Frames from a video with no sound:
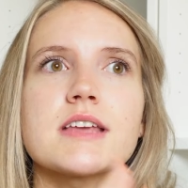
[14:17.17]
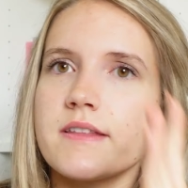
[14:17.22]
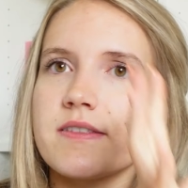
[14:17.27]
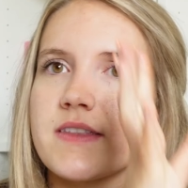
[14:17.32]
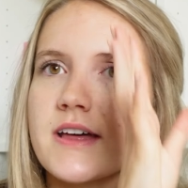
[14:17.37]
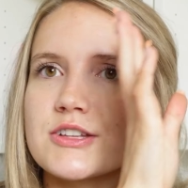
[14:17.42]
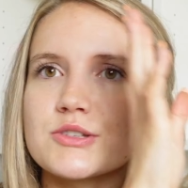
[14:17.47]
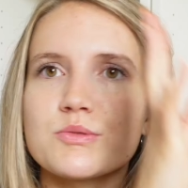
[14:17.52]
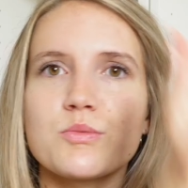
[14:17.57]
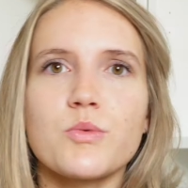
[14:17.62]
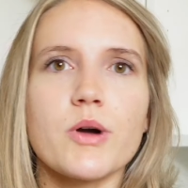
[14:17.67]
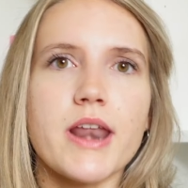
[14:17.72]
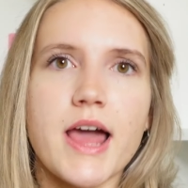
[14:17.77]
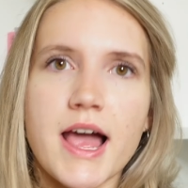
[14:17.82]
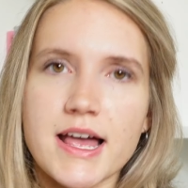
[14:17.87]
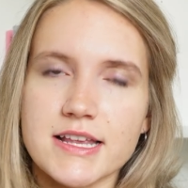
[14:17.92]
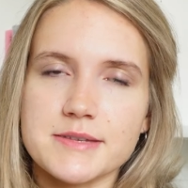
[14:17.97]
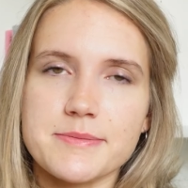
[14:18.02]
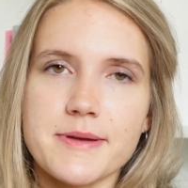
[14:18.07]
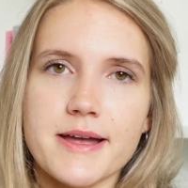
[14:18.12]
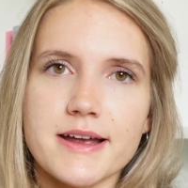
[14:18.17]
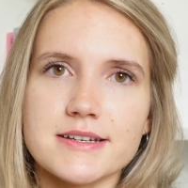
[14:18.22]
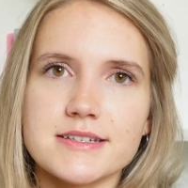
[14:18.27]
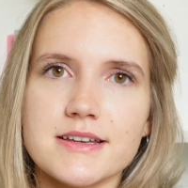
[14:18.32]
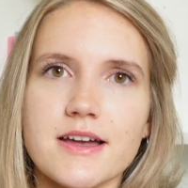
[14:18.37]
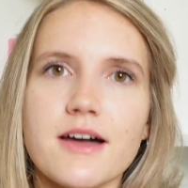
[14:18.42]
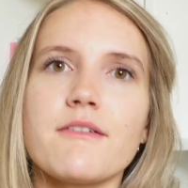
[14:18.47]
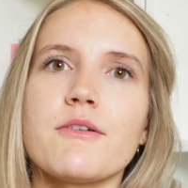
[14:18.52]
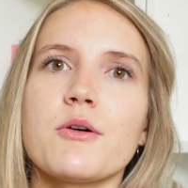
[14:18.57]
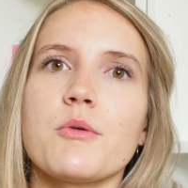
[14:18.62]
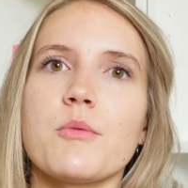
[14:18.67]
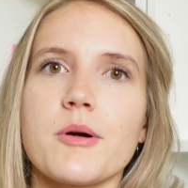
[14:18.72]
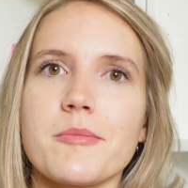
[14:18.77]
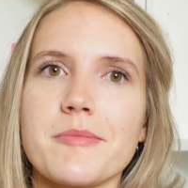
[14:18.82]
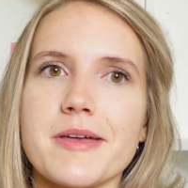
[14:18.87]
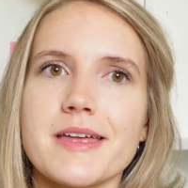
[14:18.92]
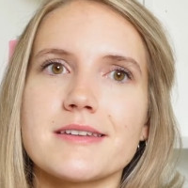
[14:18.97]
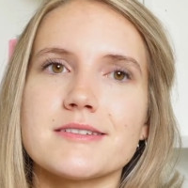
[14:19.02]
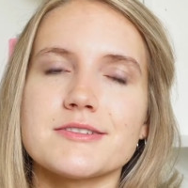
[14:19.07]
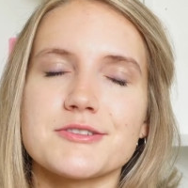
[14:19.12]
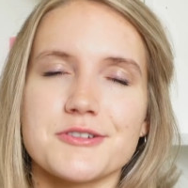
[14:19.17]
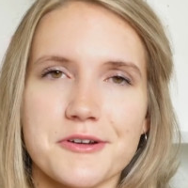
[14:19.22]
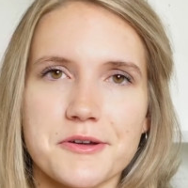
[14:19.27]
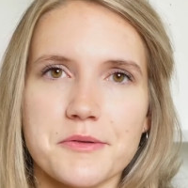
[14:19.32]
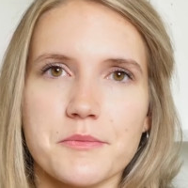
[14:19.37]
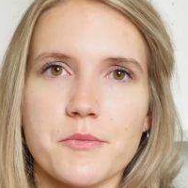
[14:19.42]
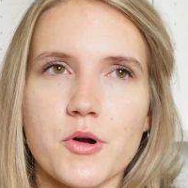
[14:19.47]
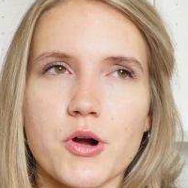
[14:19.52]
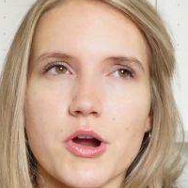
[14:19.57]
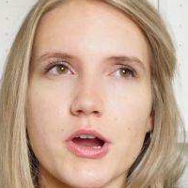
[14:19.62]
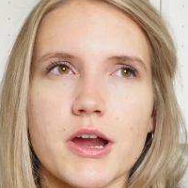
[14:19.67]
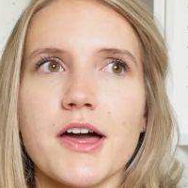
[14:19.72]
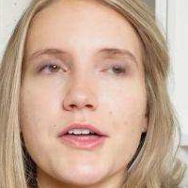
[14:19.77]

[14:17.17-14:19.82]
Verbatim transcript: Like that's one aspect of a woman during war.